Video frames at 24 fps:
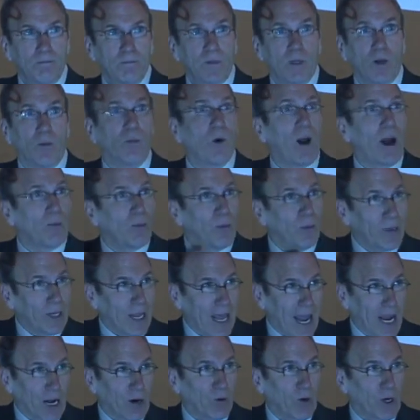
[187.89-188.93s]
They're probably
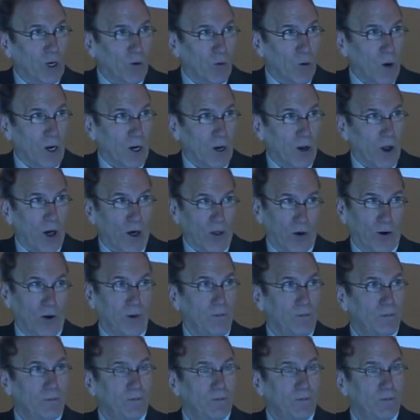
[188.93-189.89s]
angry at one another.